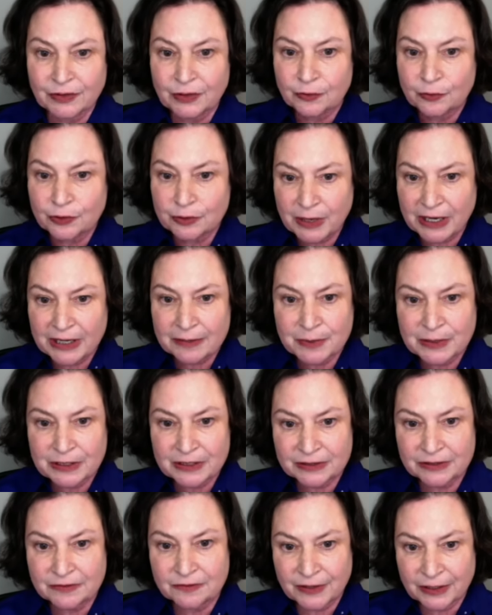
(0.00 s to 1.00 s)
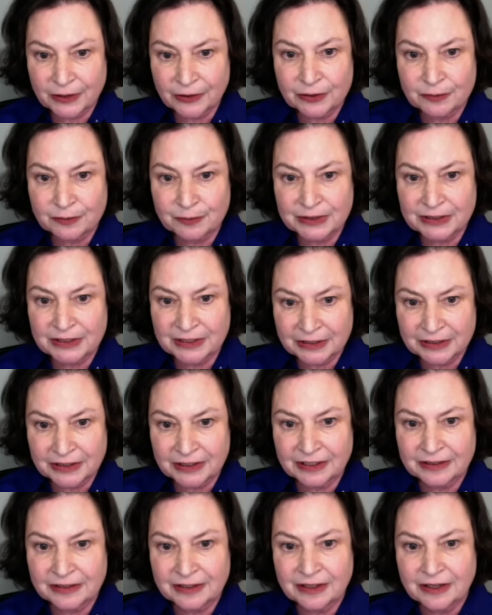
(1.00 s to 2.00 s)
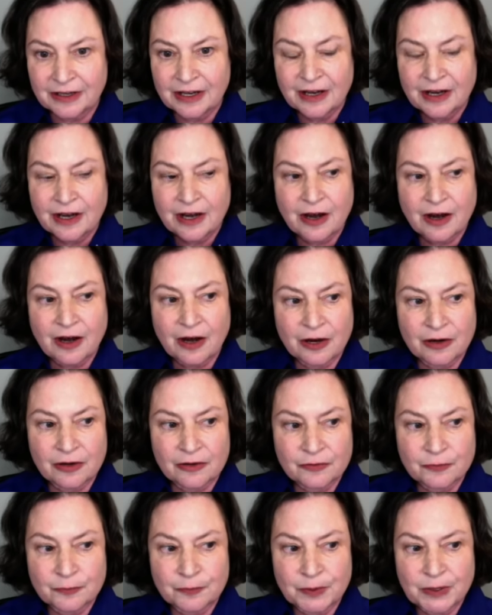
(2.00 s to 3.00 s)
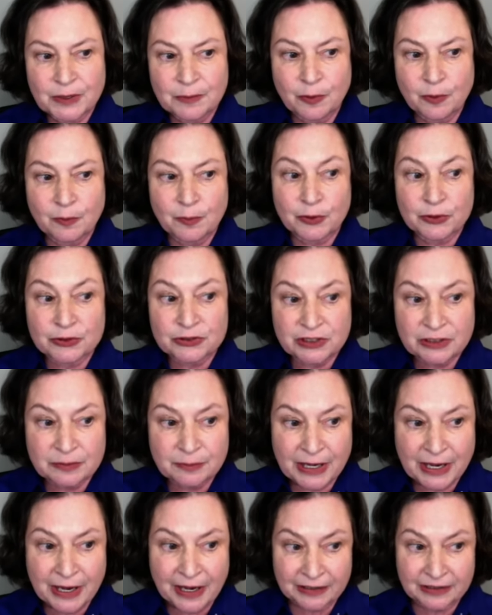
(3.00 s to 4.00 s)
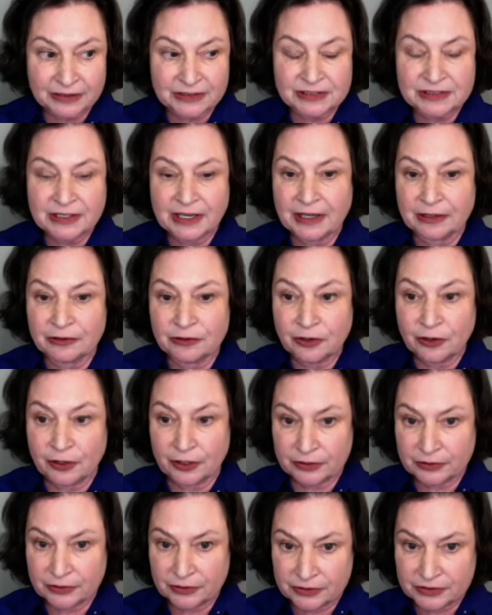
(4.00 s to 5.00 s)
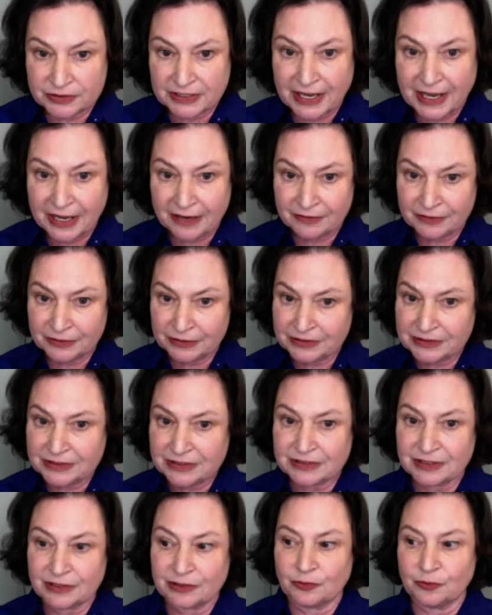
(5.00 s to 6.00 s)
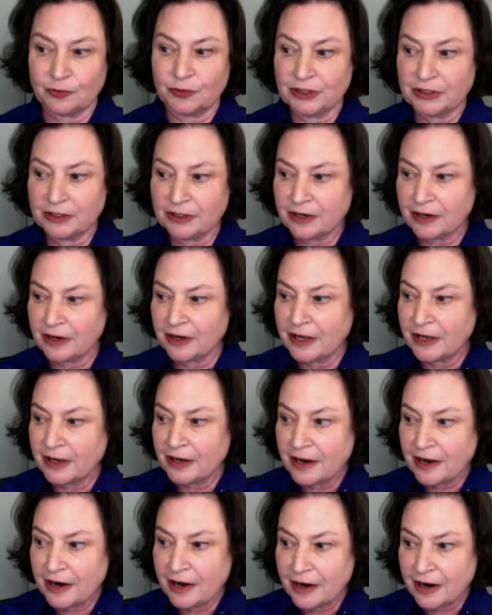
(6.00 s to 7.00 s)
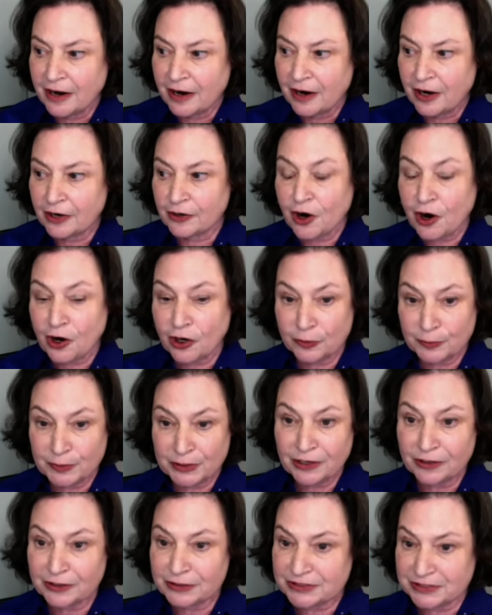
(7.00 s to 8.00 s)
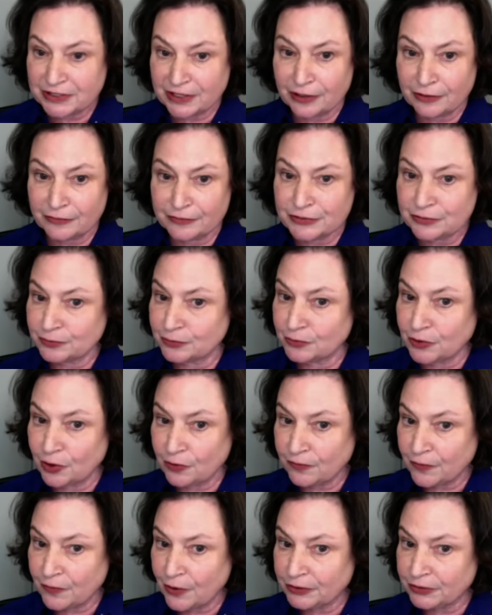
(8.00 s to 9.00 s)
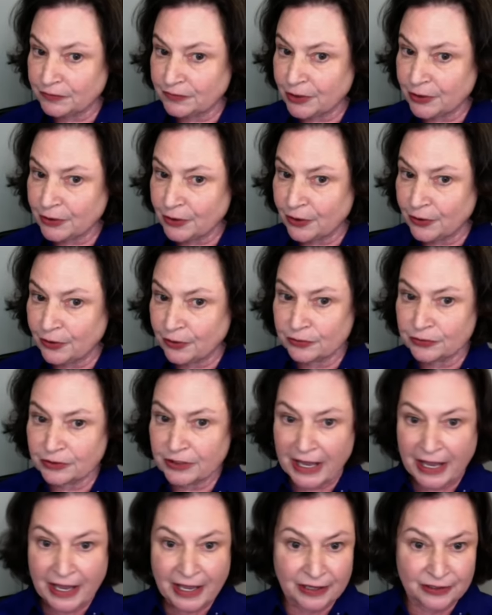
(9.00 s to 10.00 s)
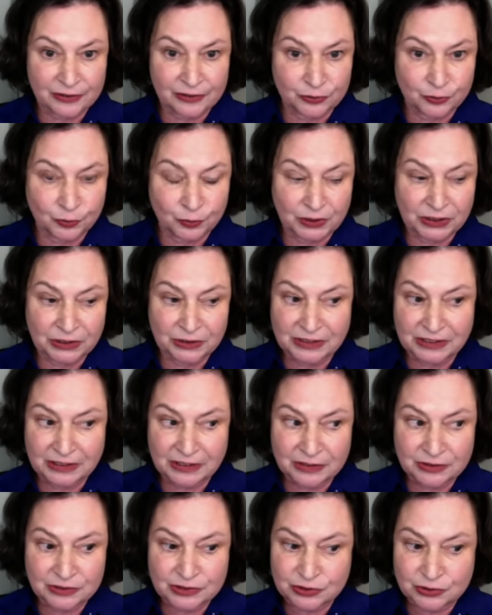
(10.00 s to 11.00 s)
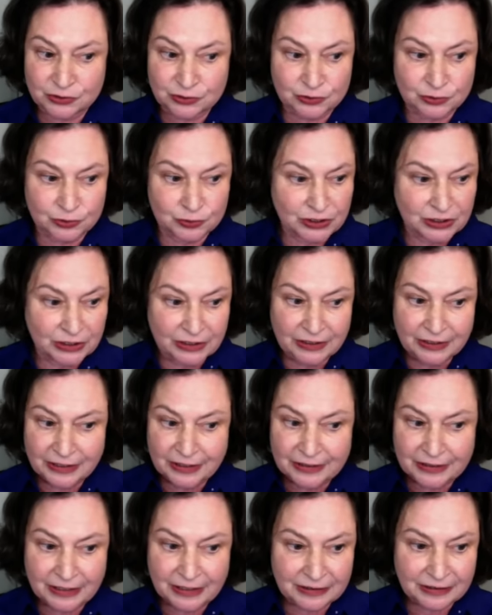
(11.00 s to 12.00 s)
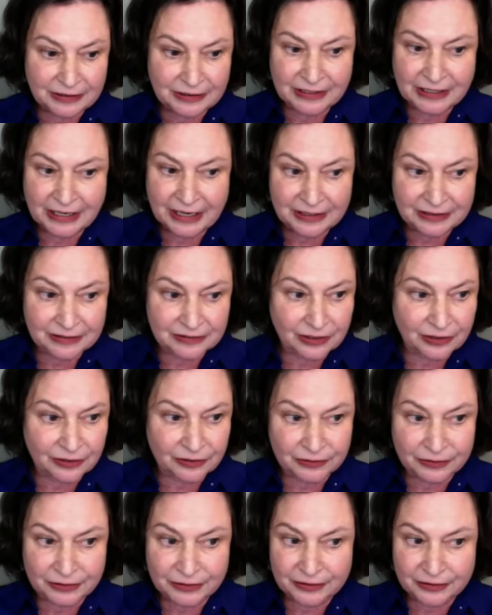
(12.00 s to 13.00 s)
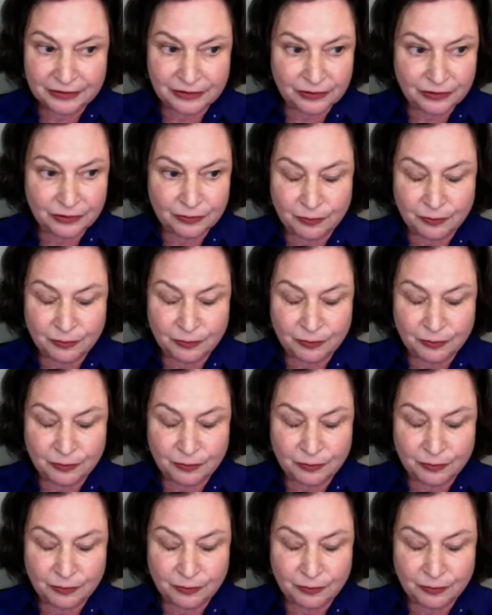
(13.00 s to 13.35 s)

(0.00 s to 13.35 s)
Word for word: We might be at the very beginning of people pushing back and saying, look, there's evidence that we are harming ourselves through no fault of our own, and we need to get a little